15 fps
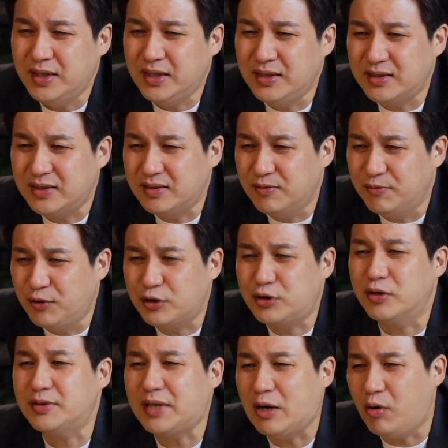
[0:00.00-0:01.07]
in
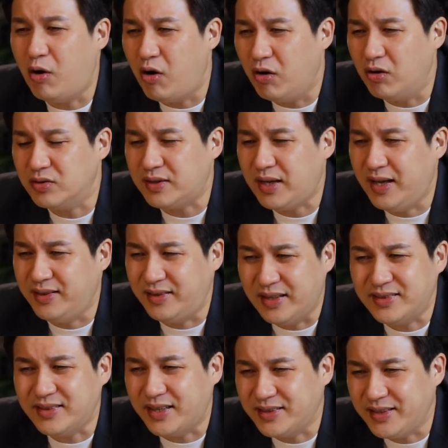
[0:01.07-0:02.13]
virtual town halls and
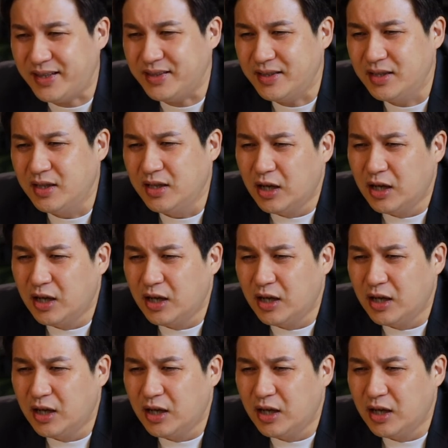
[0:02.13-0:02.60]
things like that.